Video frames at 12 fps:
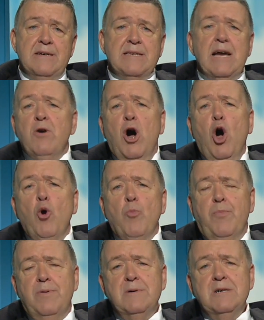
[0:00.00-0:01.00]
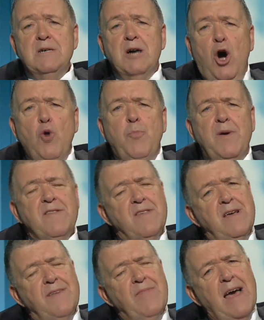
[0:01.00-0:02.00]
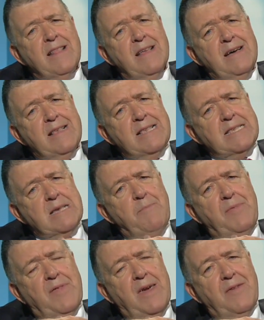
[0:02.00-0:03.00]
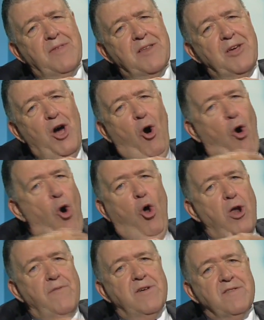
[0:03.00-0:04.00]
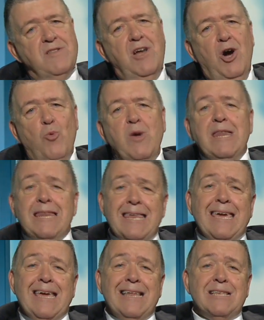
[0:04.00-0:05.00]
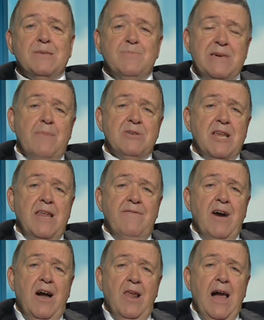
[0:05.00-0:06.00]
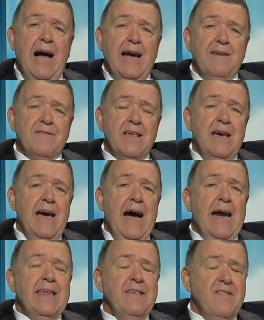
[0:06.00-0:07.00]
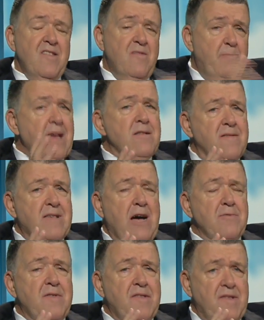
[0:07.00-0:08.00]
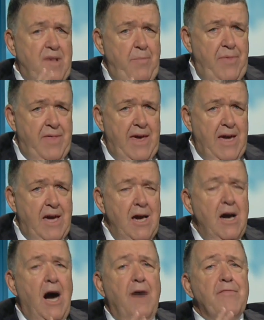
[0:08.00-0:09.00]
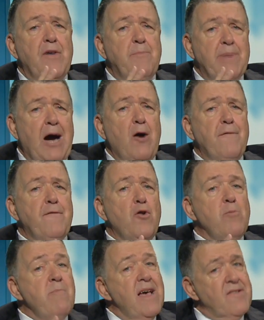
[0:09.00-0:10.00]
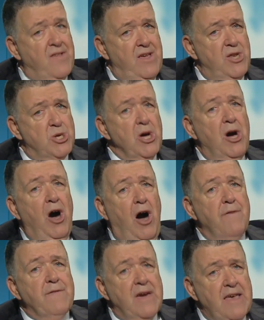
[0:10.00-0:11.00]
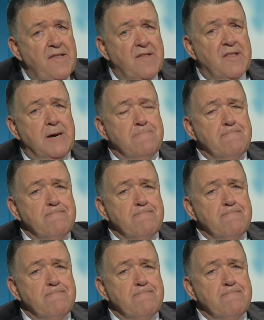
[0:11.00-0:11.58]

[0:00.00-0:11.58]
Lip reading: Now, hope is that something that all of us know we need to be able to live our lives. And it spells out something of the powerful message of Easter.